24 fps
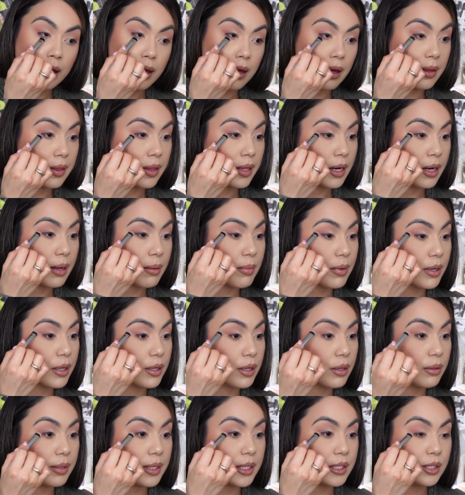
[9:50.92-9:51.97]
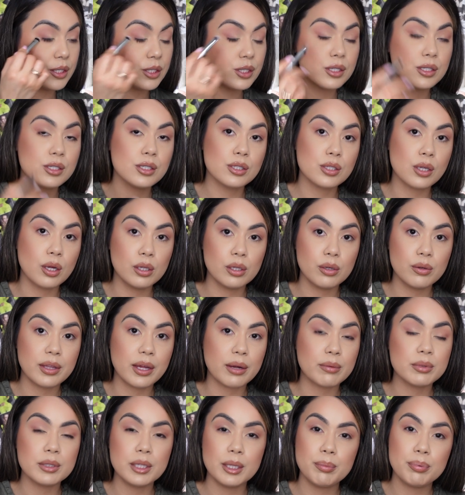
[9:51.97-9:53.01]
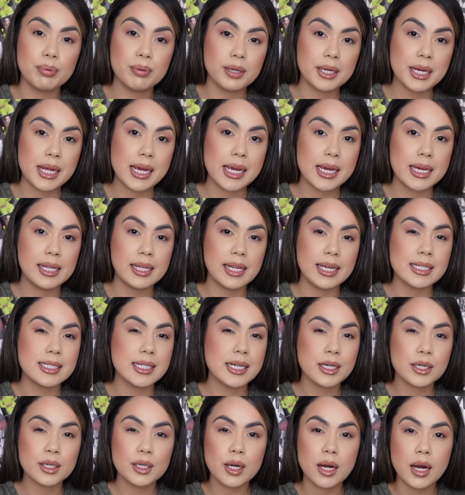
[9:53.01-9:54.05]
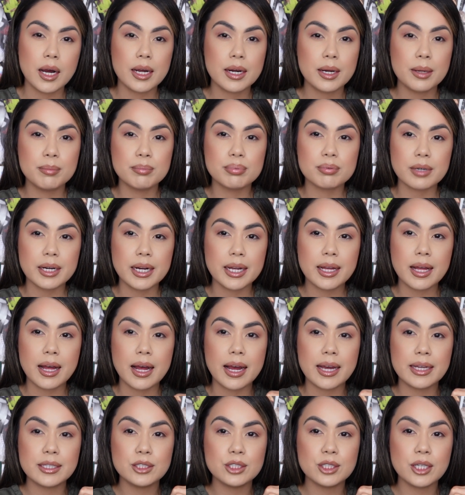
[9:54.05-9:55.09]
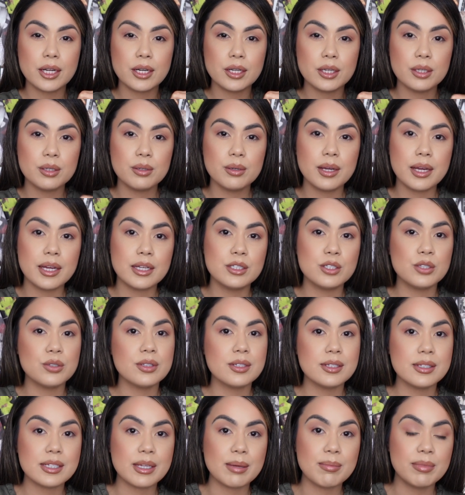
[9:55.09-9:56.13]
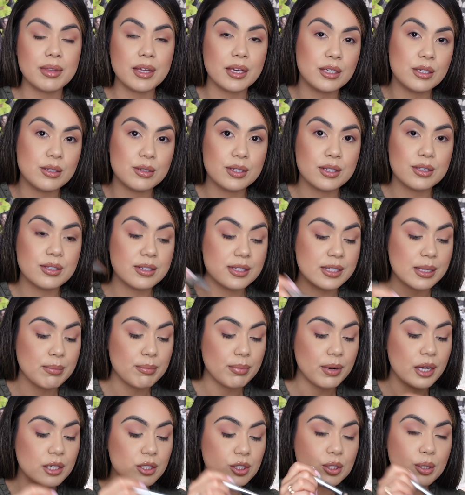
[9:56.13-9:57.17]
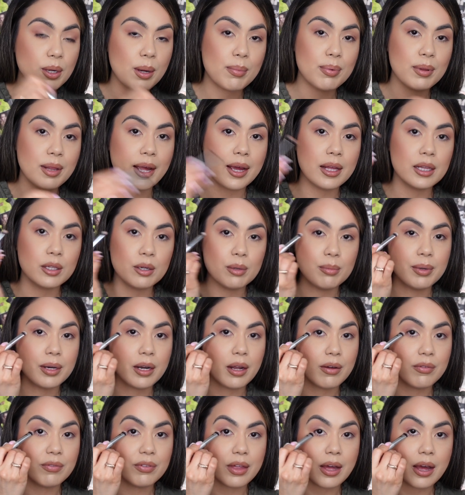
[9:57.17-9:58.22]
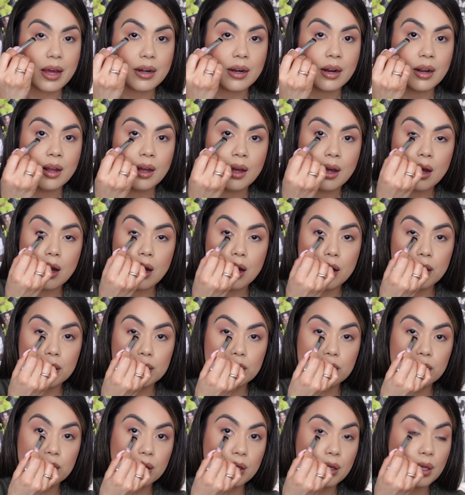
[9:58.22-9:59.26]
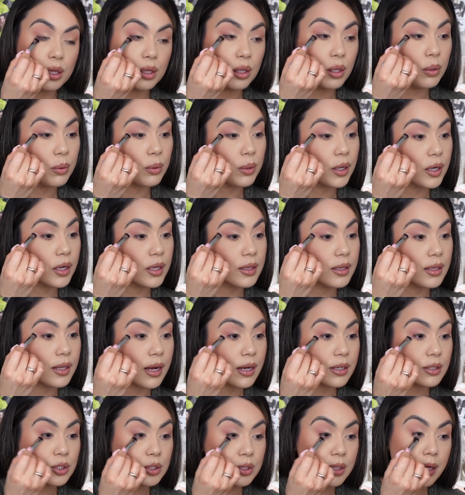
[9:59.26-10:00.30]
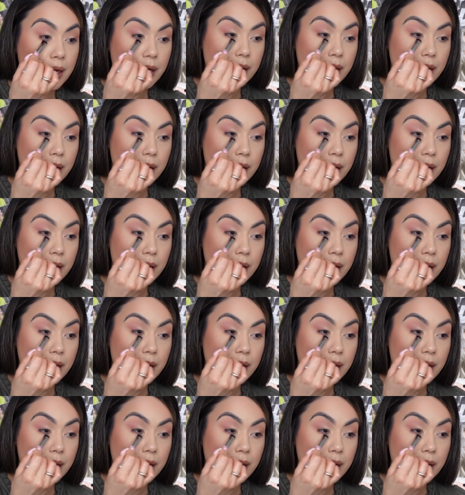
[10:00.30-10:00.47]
And then I'm going to go into Solo, that really pretty like terracotta brick eyeshadow, and do the same thing using the same brush. Apply a little bit of that on the lower lash line.